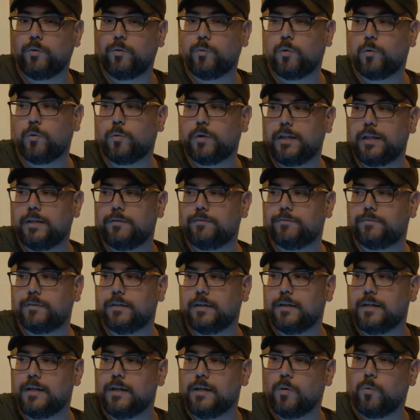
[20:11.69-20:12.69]
where we live,
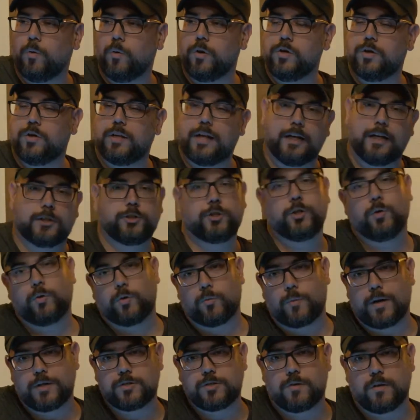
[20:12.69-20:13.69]
where you can actually go
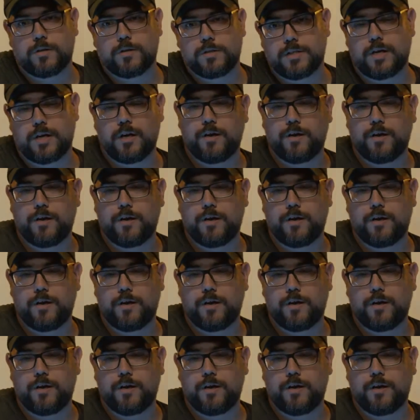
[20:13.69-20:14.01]
into restaurants now.